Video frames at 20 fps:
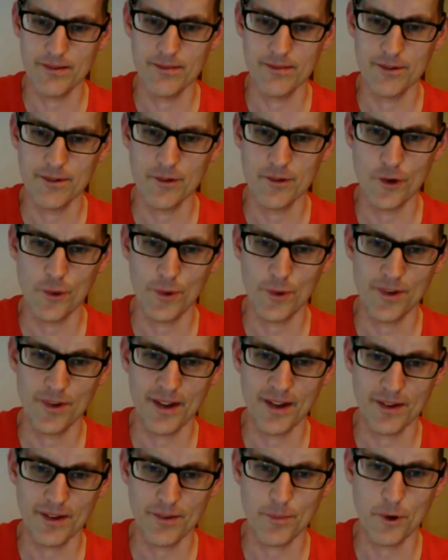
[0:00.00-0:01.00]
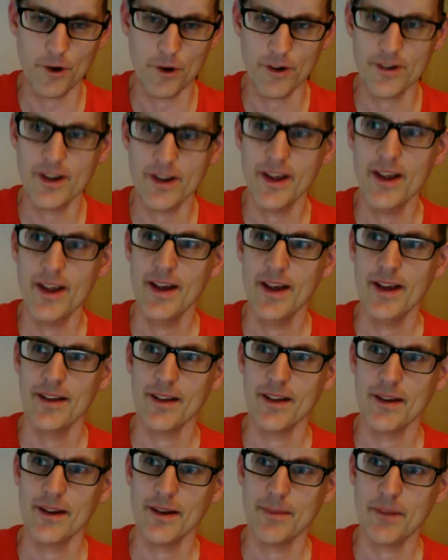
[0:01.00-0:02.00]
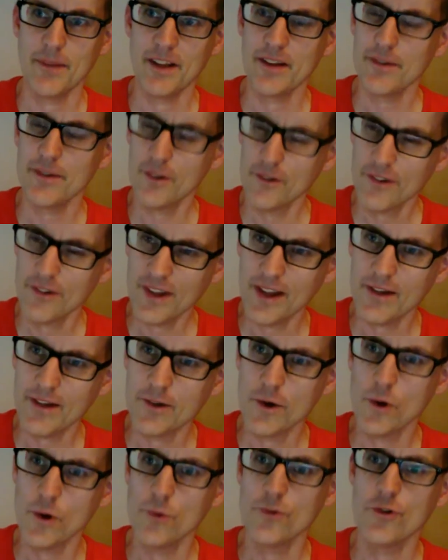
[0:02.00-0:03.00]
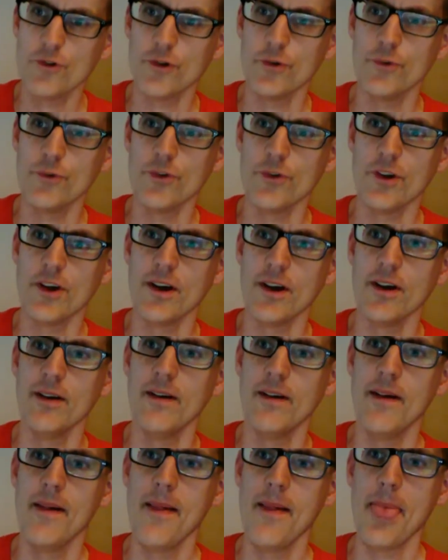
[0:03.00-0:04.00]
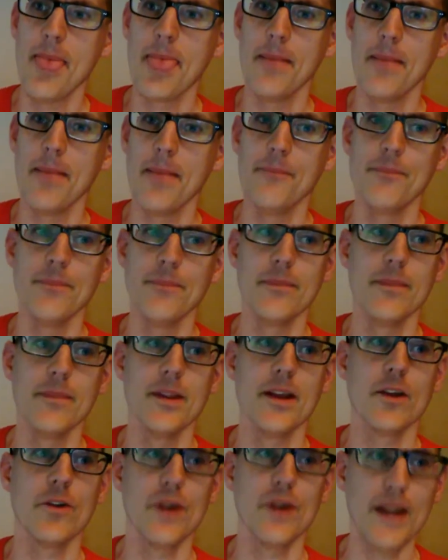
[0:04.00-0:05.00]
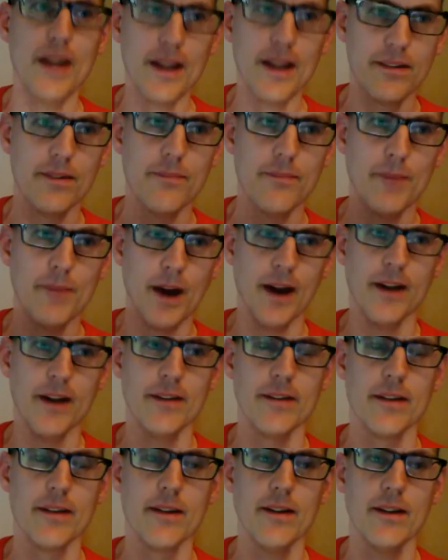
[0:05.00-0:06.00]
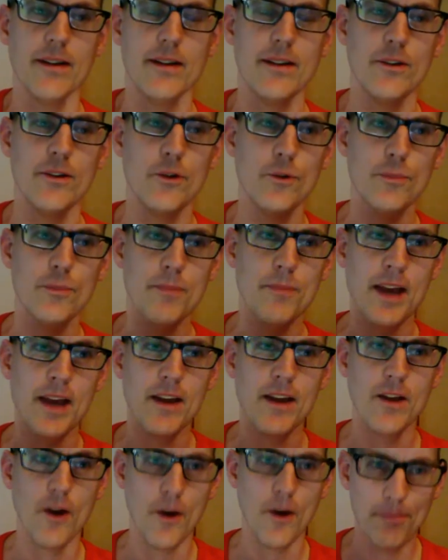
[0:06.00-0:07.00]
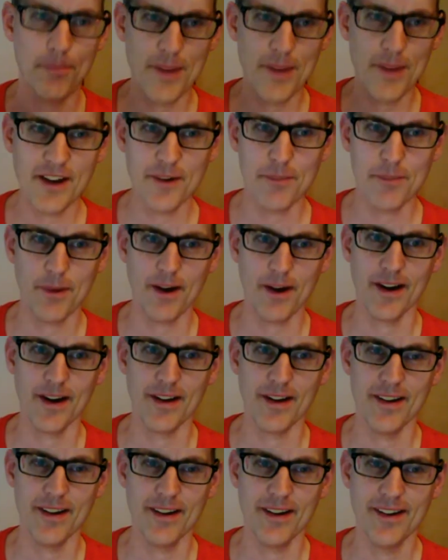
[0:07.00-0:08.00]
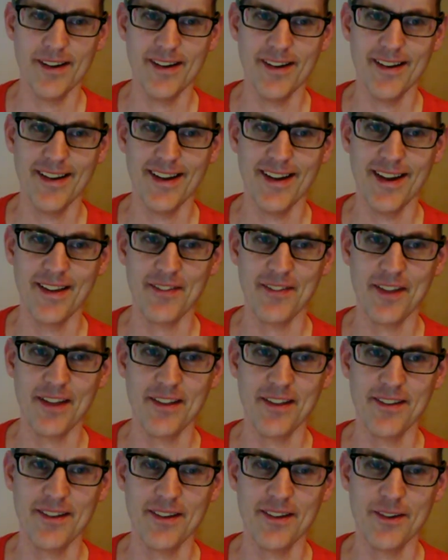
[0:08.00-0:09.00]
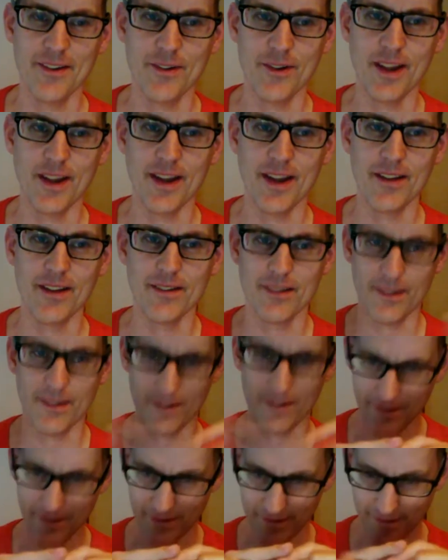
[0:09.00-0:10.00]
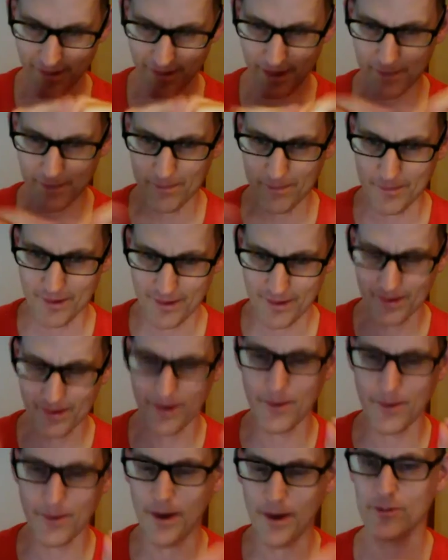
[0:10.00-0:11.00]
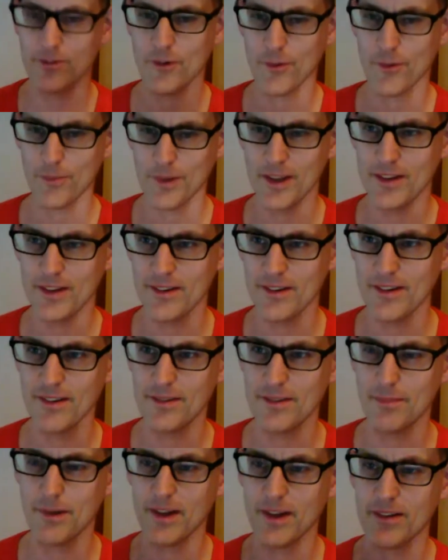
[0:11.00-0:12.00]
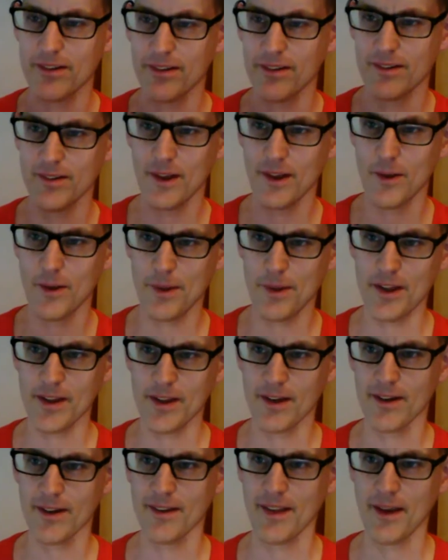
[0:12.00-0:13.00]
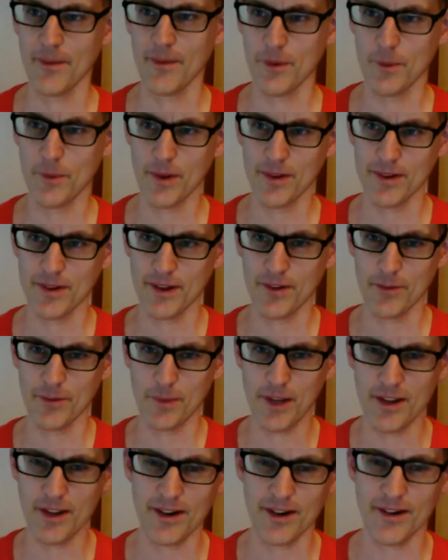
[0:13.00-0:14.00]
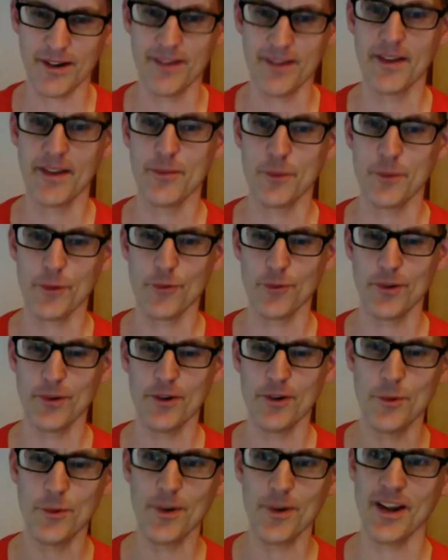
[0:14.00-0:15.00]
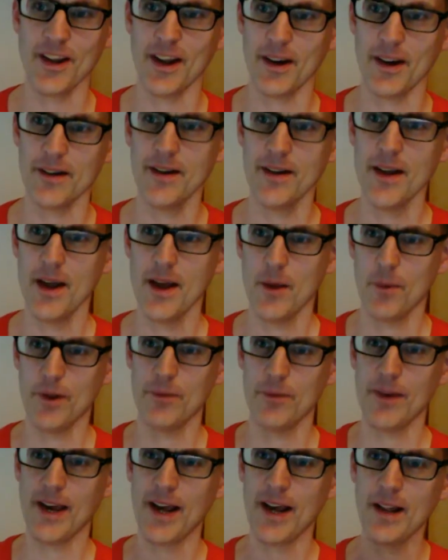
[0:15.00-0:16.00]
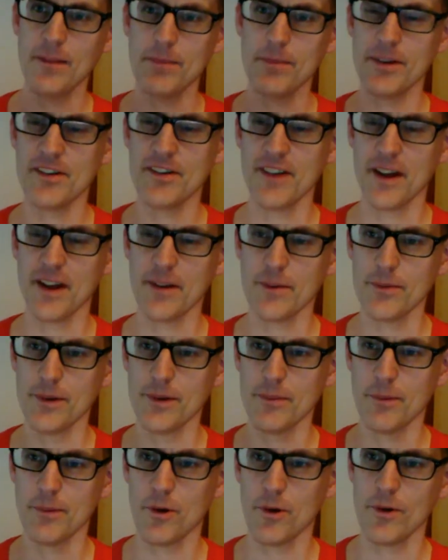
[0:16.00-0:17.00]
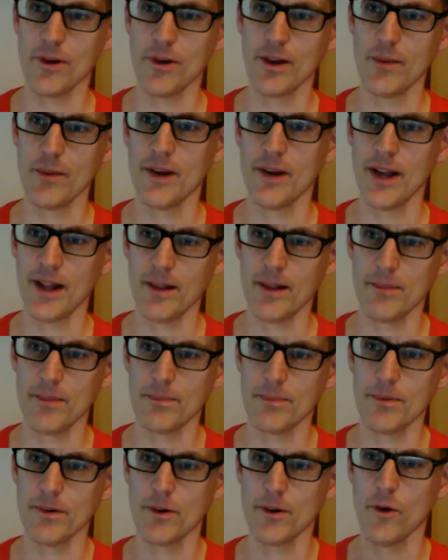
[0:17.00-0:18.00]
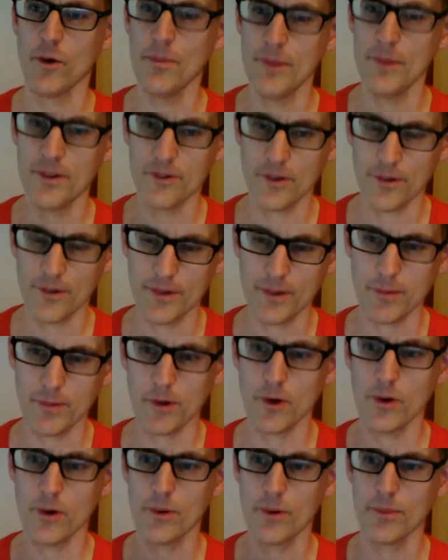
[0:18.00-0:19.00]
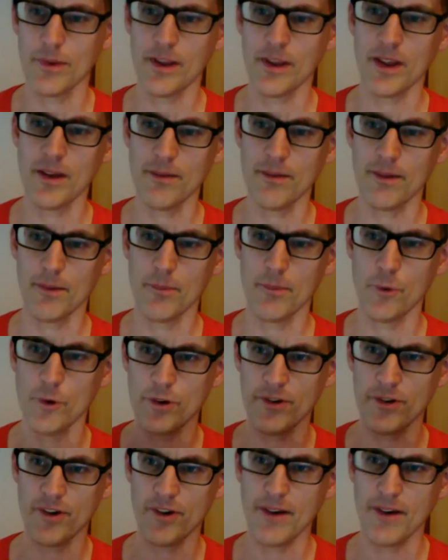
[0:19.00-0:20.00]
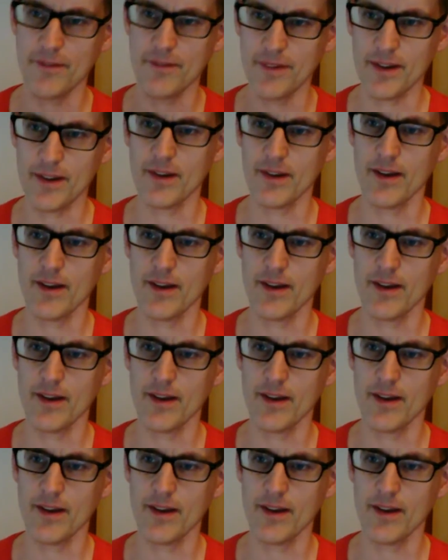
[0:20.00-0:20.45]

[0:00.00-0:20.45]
showing that part. But if you instead go to the creative mind, you make a bigger pie, and then you get same amount of pieces, but they're bigger, and everyone gets bigger. And that's what we're doing here. When we help each other with blogging, we help comments on the blog, we give them more traffic,